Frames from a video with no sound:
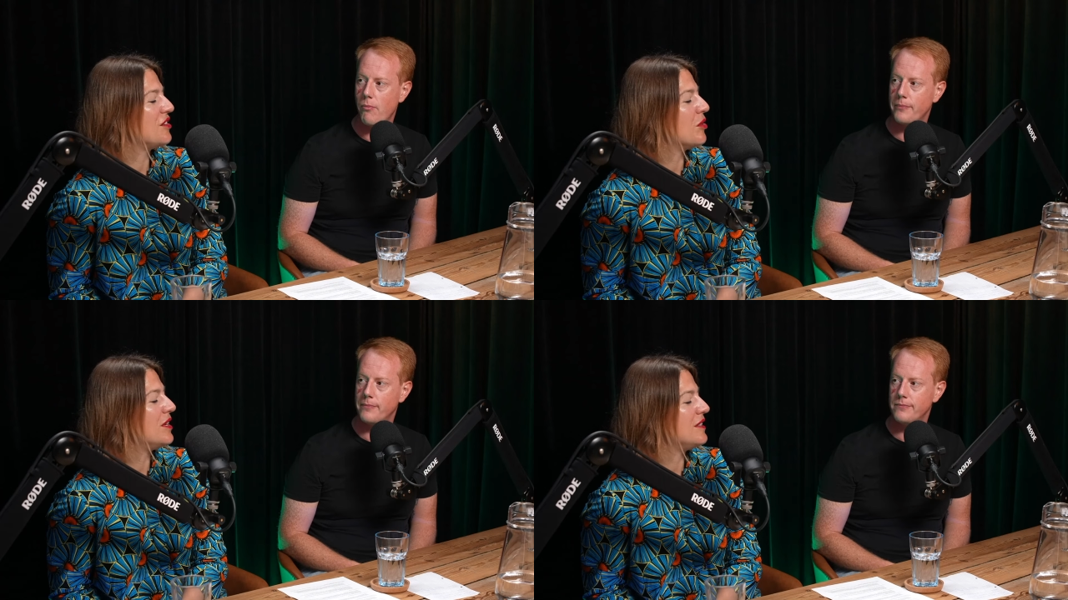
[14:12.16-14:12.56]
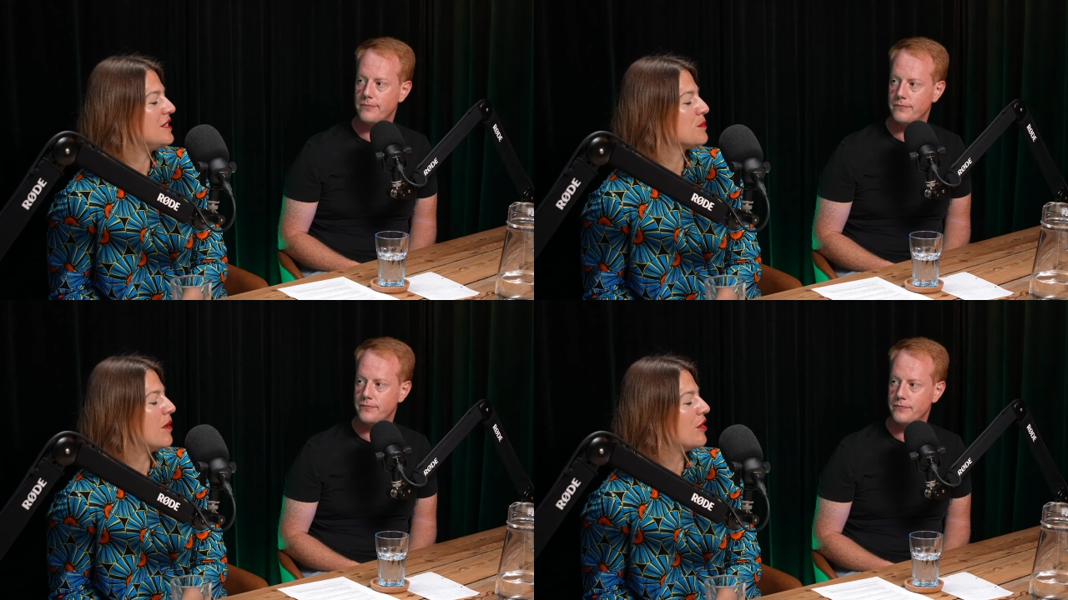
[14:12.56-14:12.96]
Speaker 1: going to
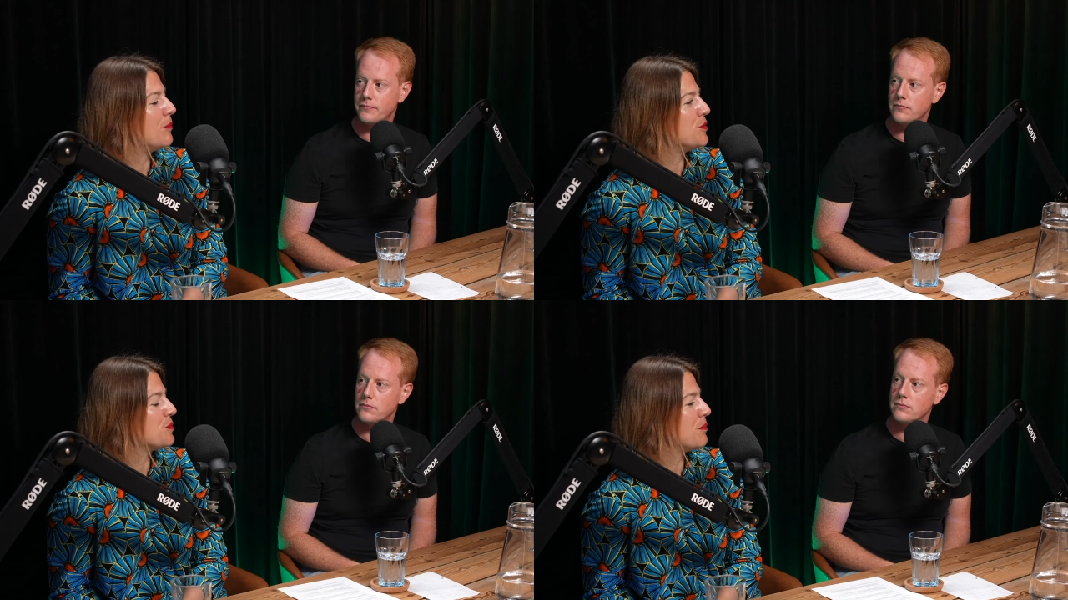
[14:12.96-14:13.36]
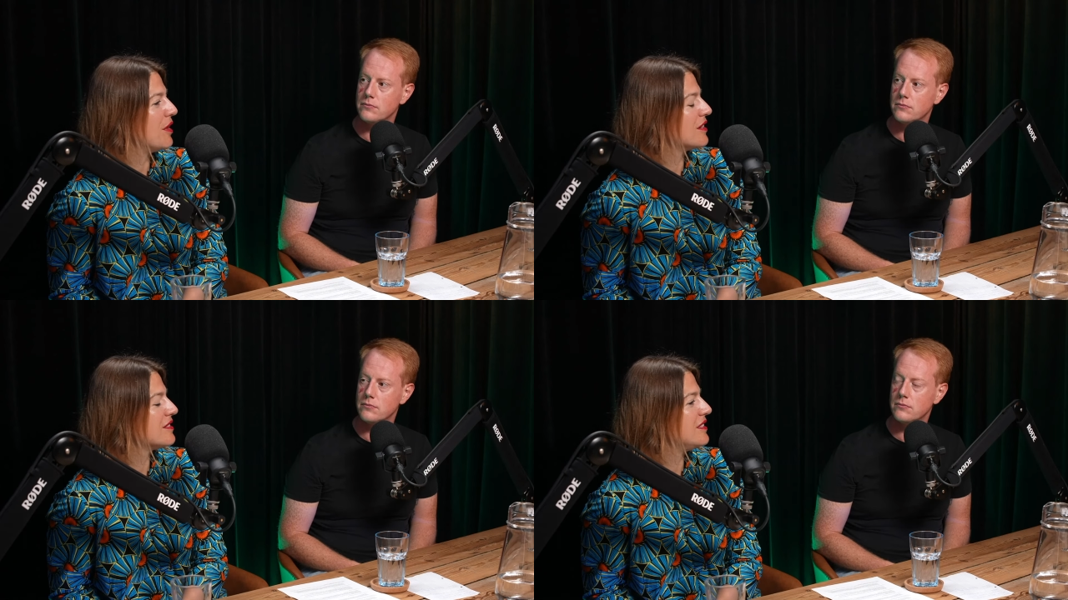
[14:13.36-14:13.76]
these smaller amusement
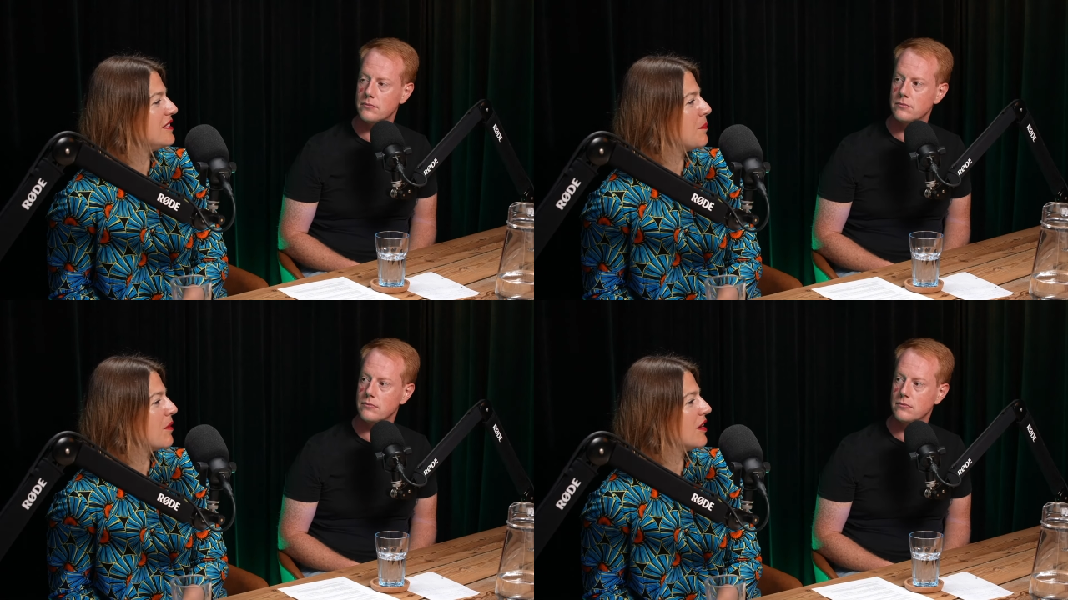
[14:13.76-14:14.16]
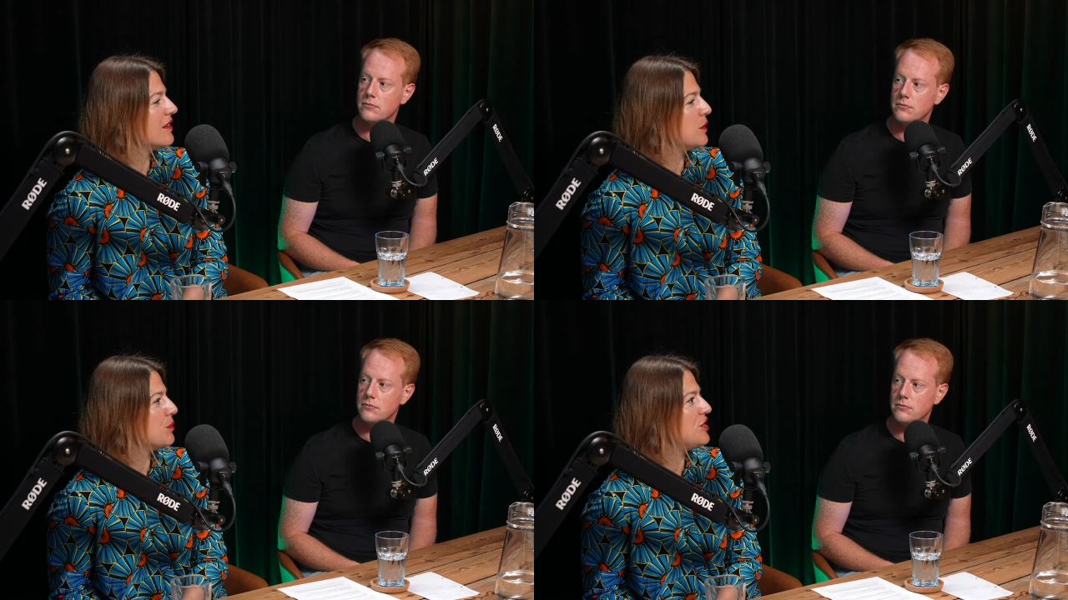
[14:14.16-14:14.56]
parks in Denmark,
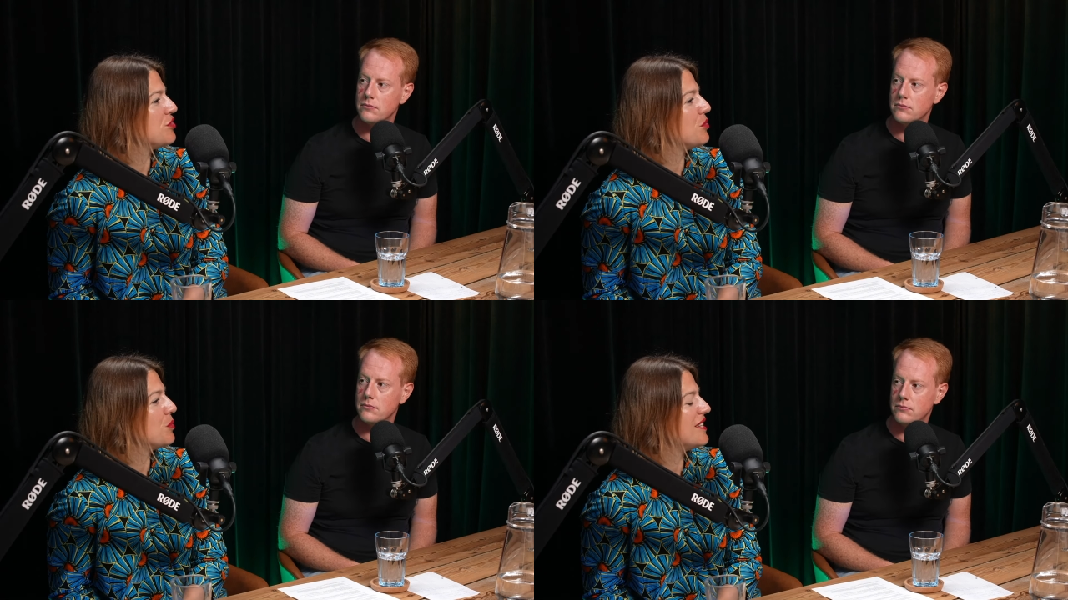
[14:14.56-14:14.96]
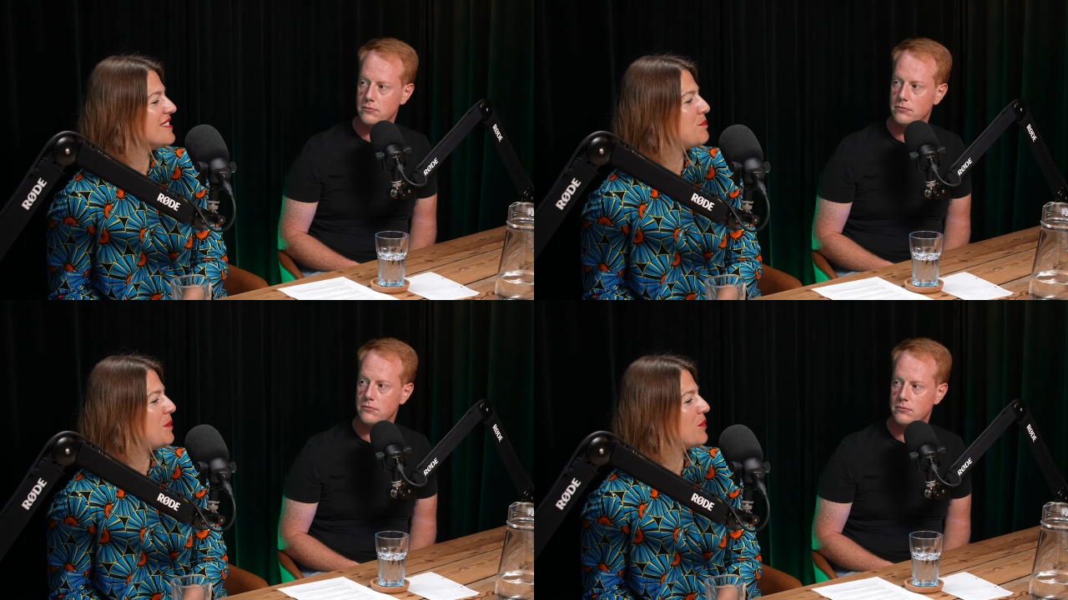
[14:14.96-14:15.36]
like regional
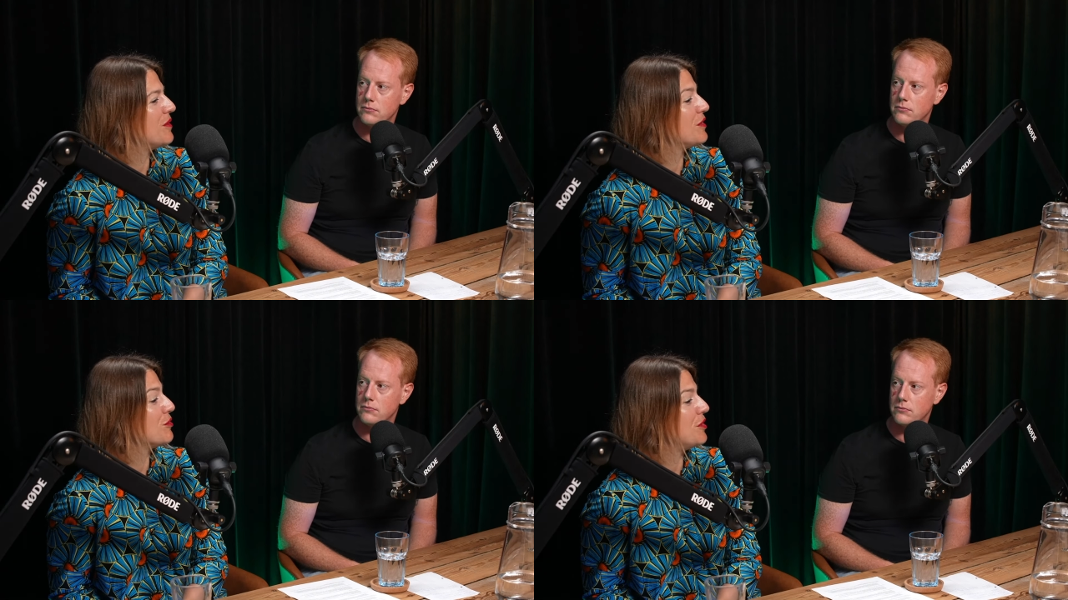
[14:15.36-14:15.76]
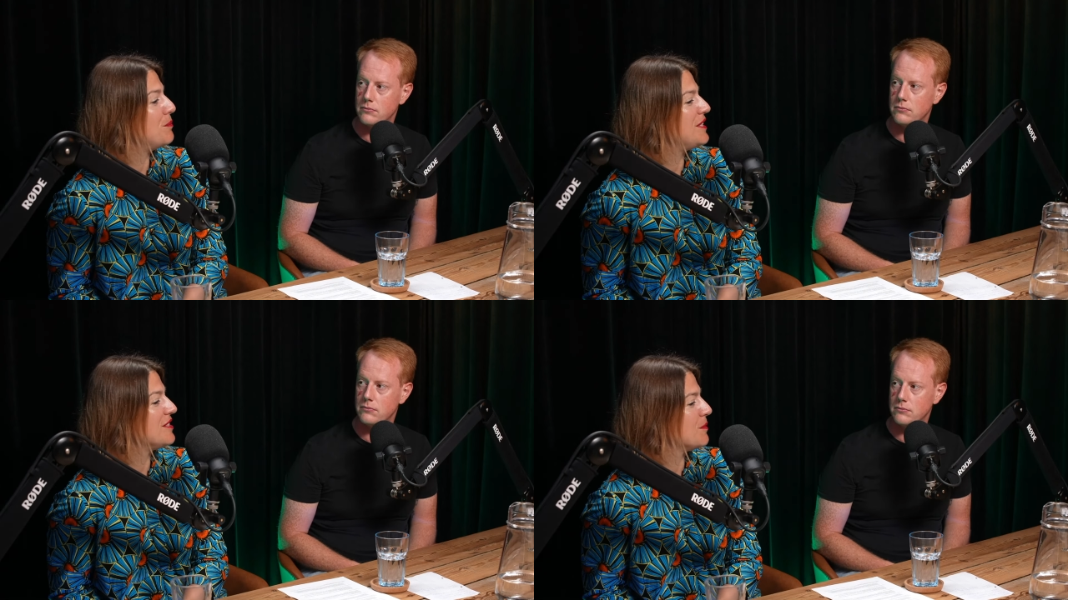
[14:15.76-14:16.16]
ones, people have alerted
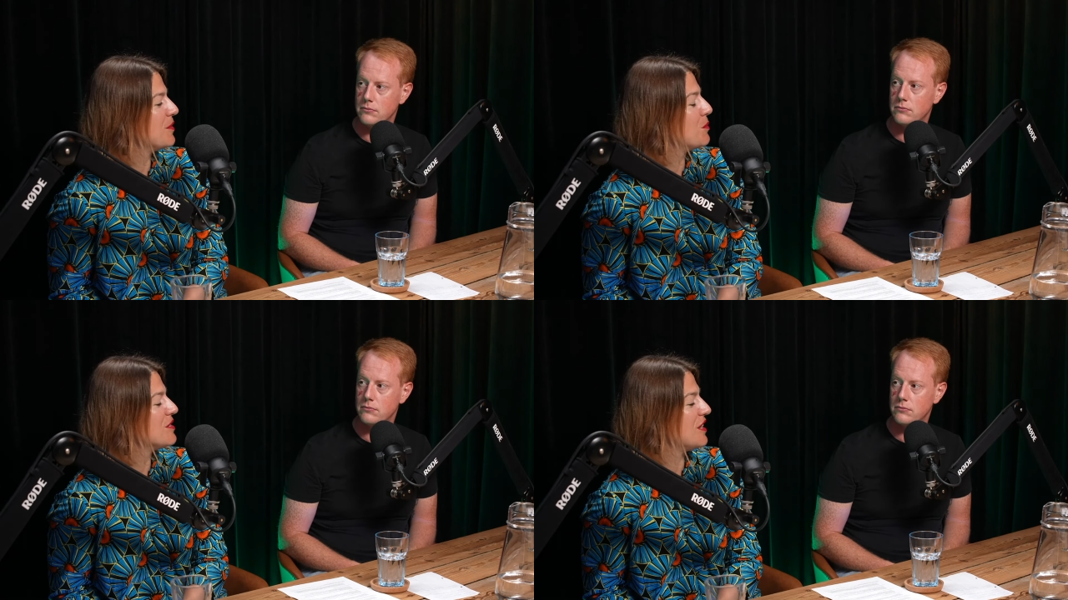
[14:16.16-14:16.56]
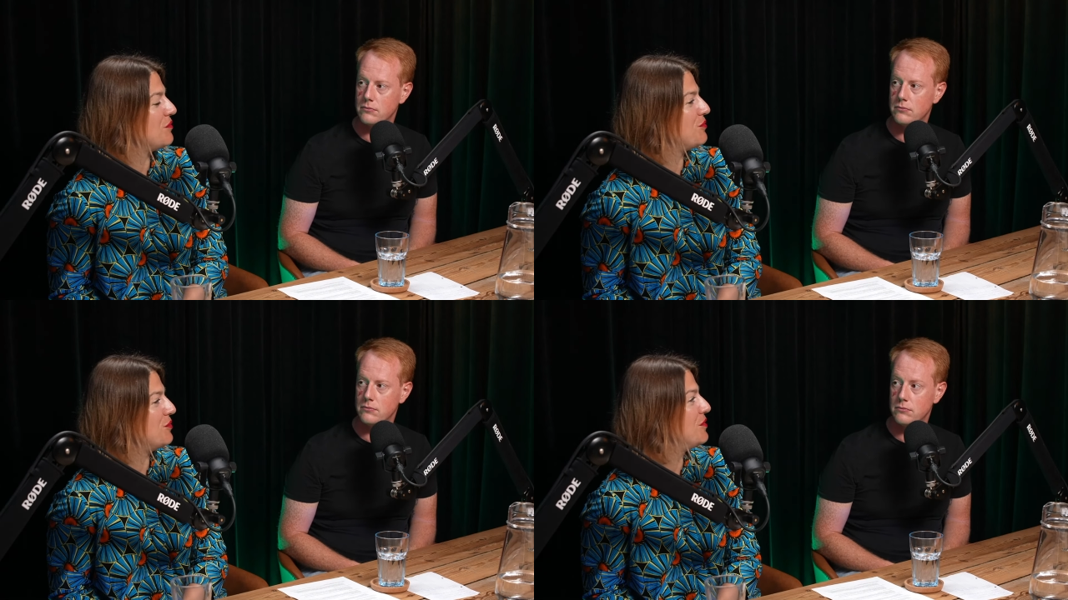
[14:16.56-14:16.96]
me to some of the ones
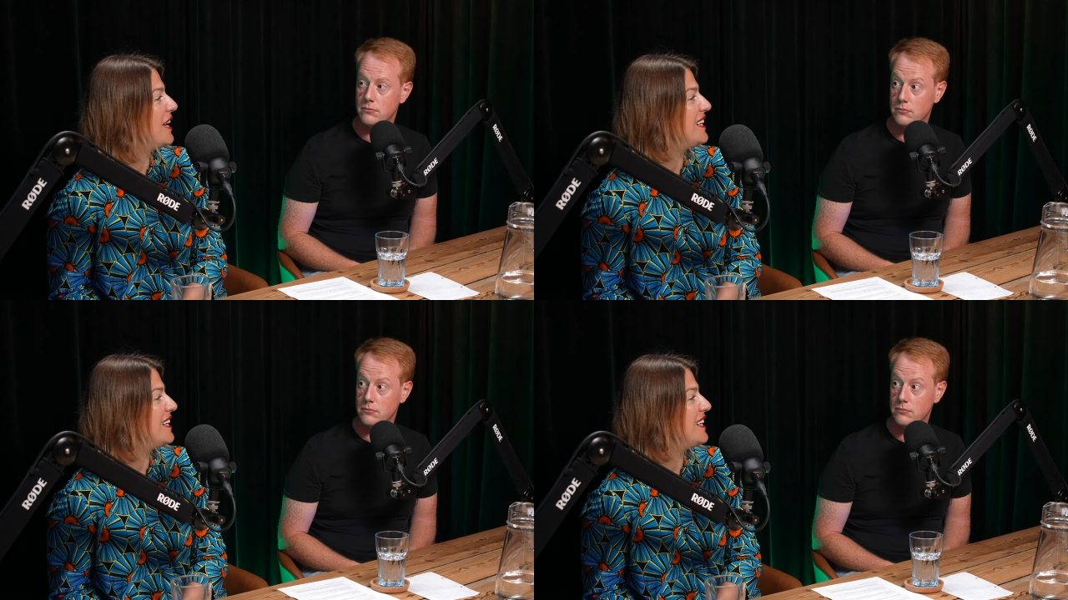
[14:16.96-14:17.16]
on Fyn.